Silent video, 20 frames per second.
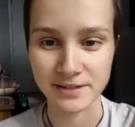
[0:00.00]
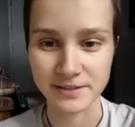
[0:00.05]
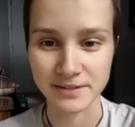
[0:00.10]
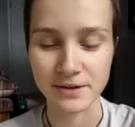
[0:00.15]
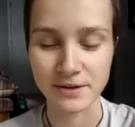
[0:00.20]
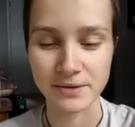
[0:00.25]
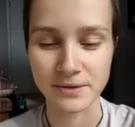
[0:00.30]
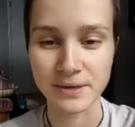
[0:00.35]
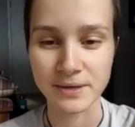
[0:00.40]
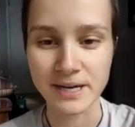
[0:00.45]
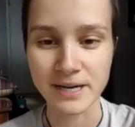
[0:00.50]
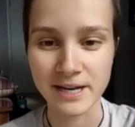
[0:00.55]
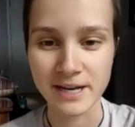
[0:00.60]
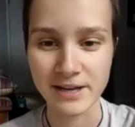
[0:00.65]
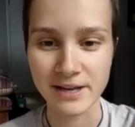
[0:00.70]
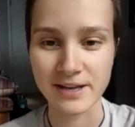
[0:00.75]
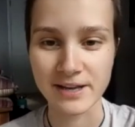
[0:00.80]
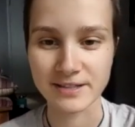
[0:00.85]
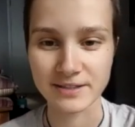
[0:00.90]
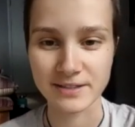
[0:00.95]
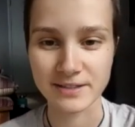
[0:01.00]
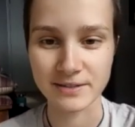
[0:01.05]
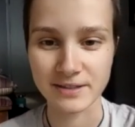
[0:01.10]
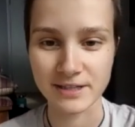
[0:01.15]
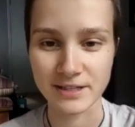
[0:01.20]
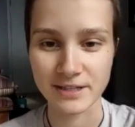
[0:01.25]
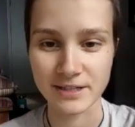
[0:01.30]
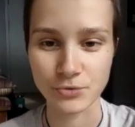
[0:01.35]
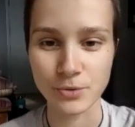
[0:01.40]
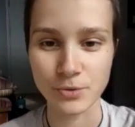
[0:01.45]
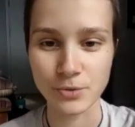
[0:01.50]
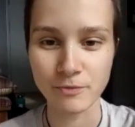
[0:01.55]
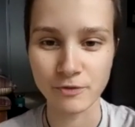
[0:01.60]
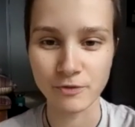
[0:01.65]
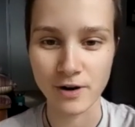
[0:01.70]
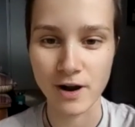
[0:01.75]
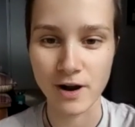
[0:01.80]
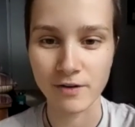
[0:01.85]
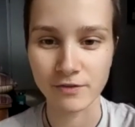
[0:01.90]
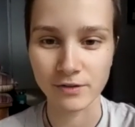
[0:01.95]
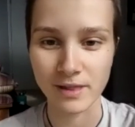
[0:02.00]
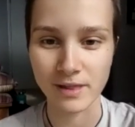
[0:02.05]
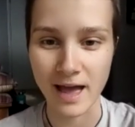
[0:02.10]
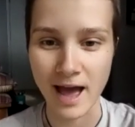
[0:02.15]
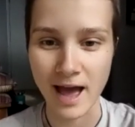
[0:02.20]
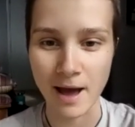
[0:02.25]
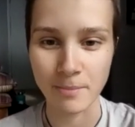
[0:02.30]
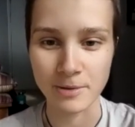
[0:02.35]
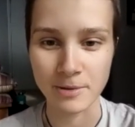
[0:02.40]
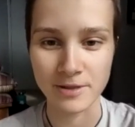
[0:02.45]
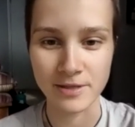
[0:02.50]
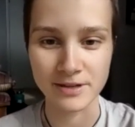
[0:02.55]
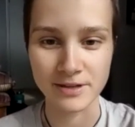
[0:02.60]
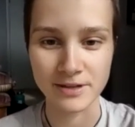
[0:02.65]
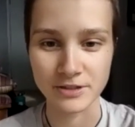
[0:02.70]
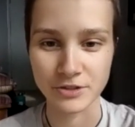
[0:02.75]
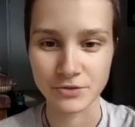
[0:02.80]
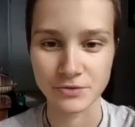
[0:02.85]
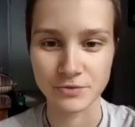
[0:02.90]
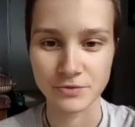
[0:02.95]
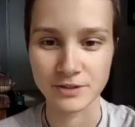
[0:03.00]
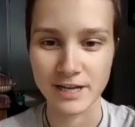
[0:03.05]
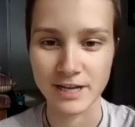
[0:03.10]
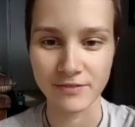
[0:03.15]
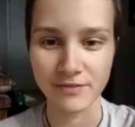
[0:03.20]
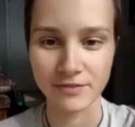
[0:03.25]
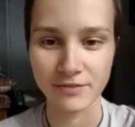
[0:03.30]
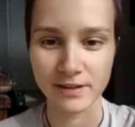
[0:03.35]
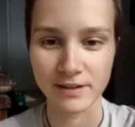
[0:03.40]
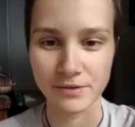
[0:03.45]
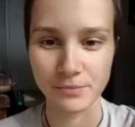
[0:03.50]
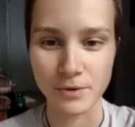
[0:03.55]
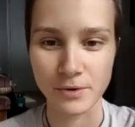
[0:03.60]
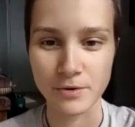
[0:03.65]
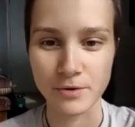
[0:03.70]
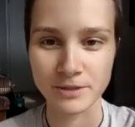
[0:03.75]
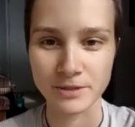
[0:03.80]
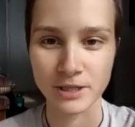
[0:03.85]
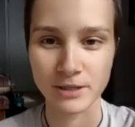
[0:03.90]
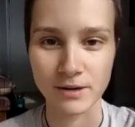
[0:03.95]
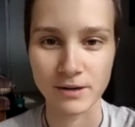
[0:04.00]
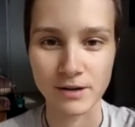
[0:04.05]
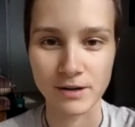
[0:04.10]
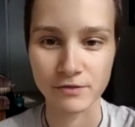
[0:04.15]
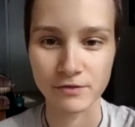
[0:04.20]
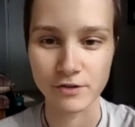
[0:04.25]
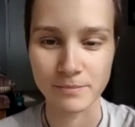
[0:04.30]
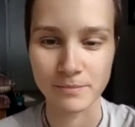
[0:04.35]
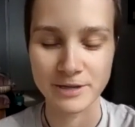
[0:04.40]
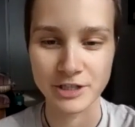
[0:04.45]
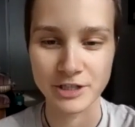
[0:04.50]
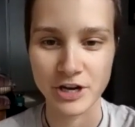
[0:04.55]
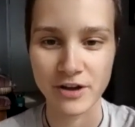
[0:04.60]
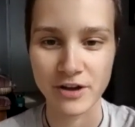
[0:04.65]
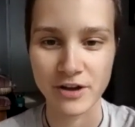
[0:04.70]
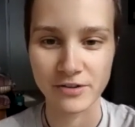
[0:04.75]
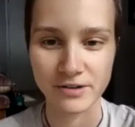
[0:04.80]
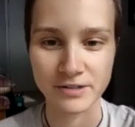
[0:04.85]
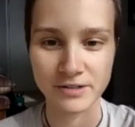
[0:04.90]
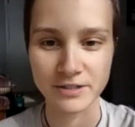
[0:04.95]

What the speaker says: So there's room for overlap, and there's definitely room to learn from each other.